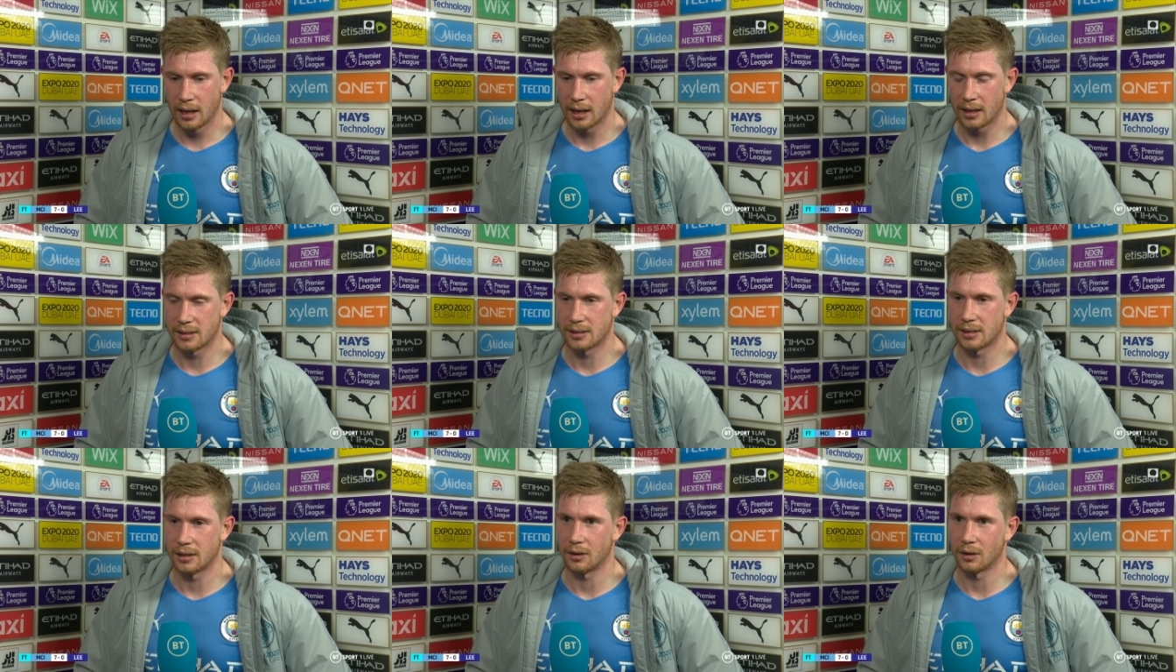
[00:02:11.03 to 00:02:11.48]

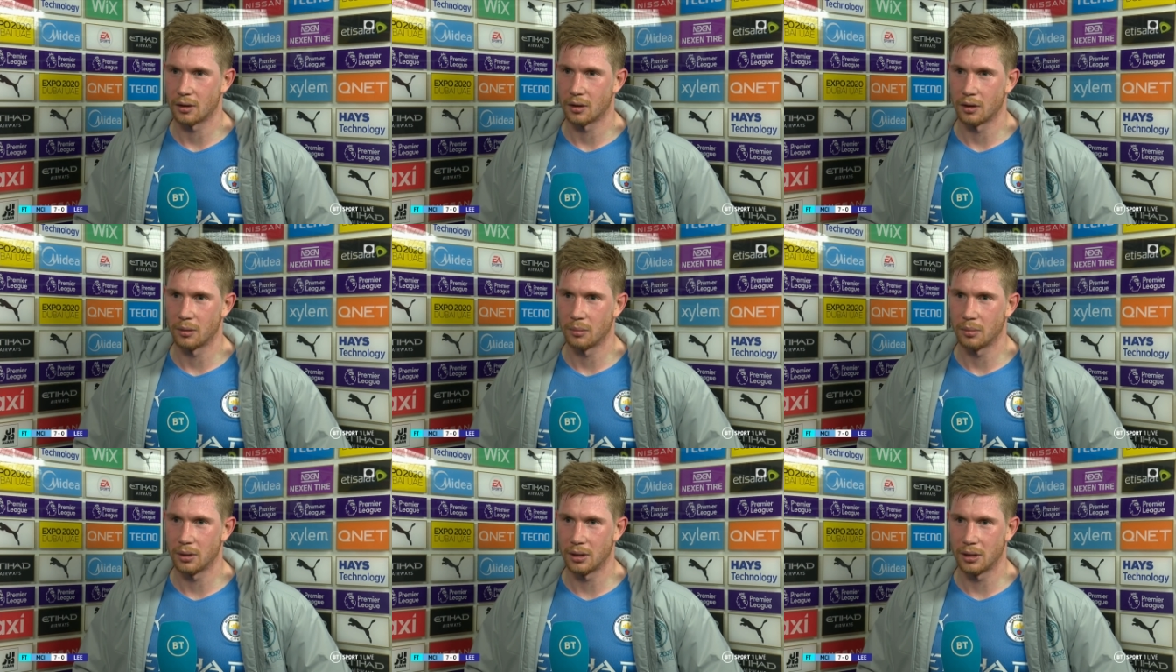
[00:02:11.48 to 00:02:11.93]
it's still
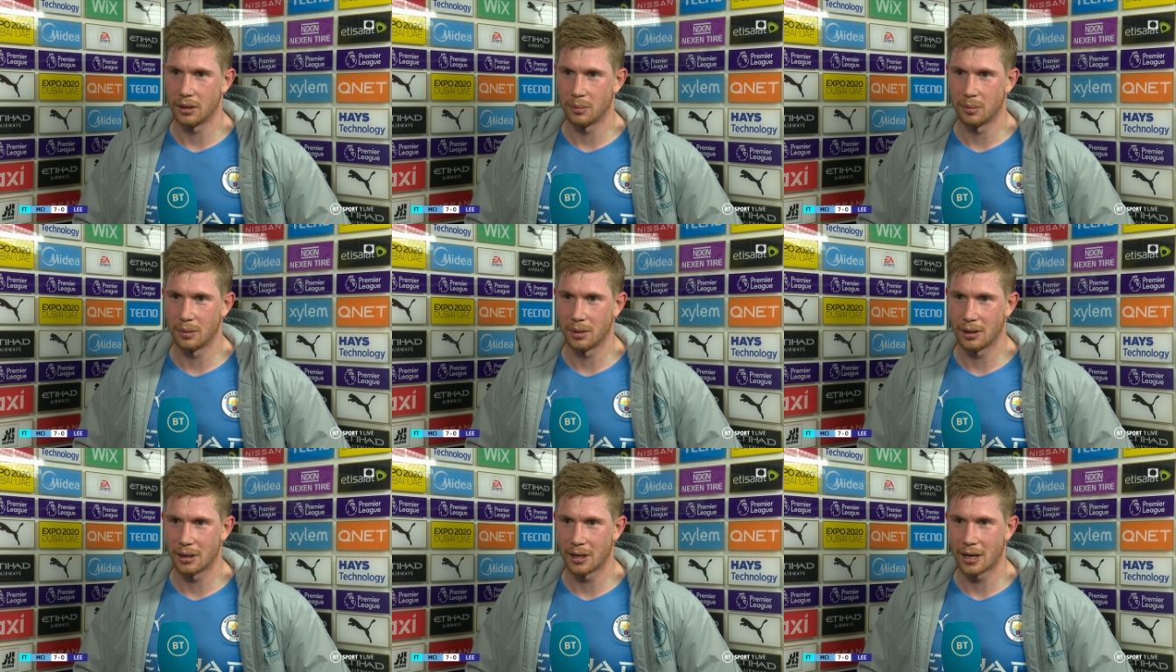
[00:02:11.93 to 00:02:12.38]
gonna
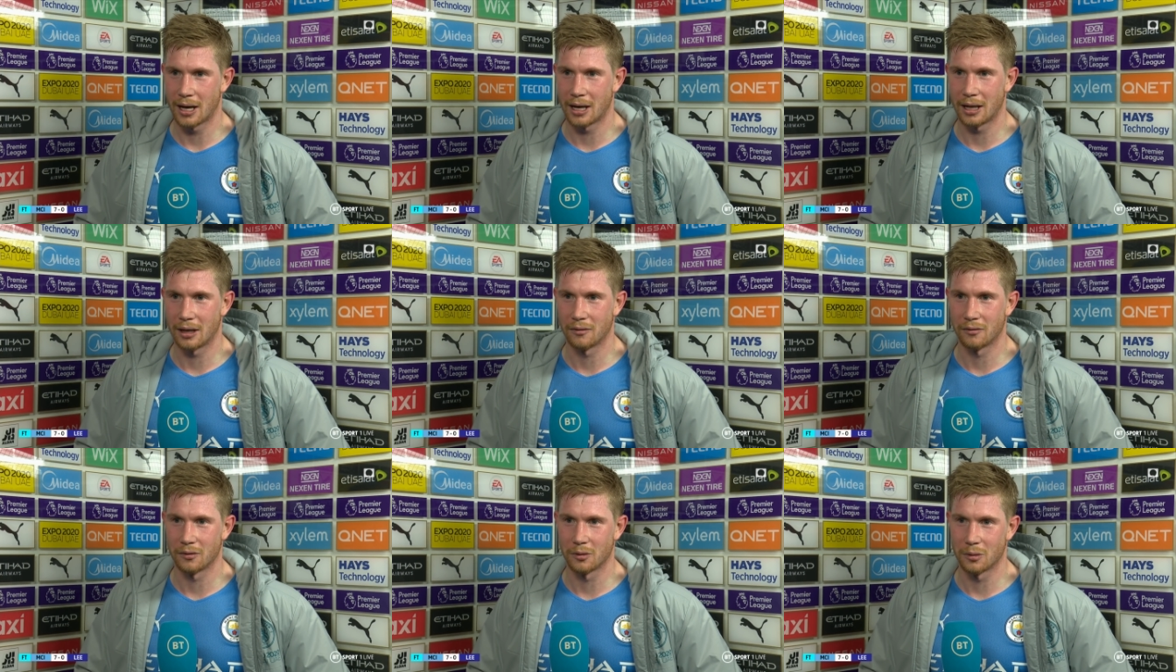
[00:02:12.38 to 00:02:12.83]
be a
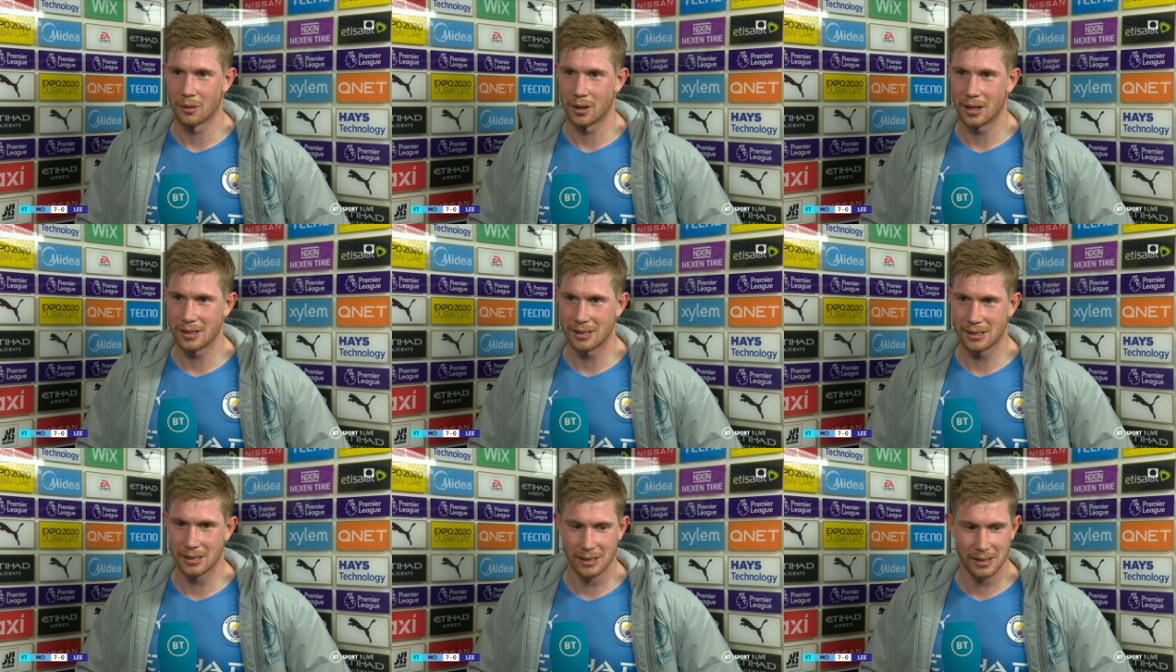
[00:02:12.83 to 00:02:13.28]
hell of a
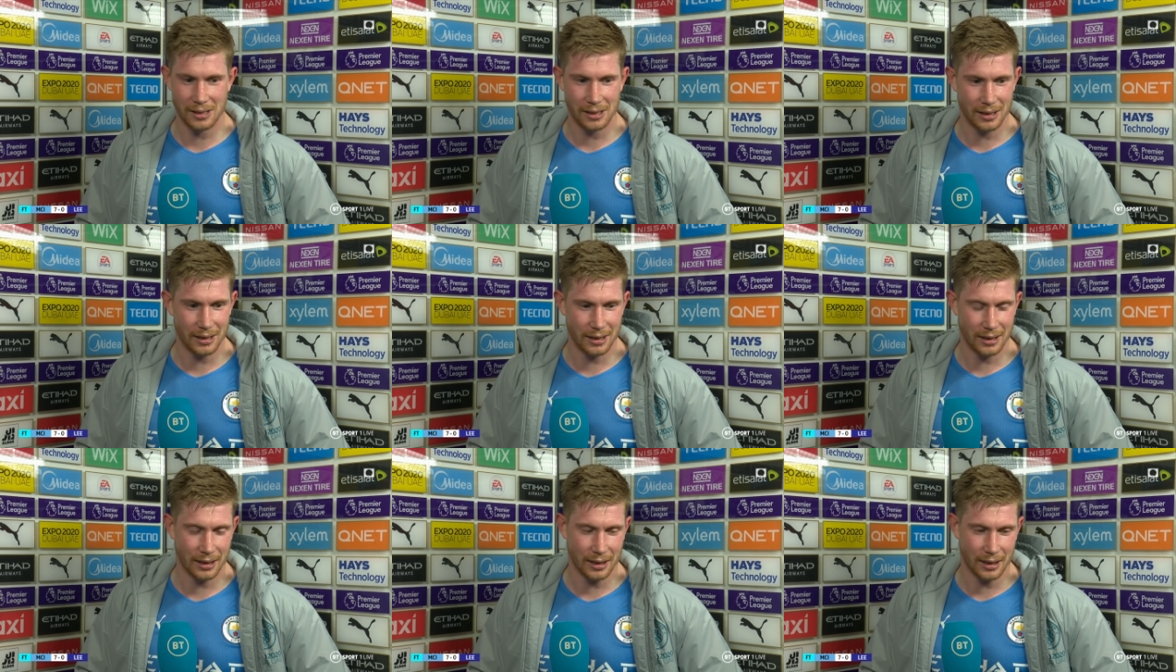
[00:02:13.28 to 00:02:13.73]
race this
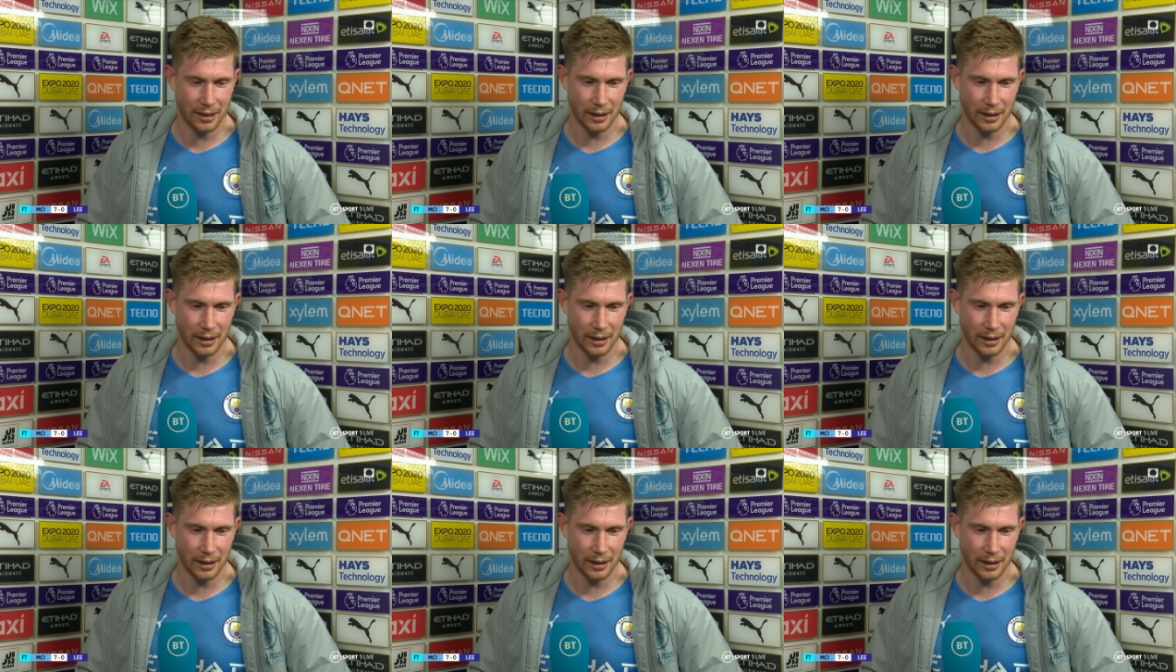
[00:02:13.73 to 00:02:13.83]
year.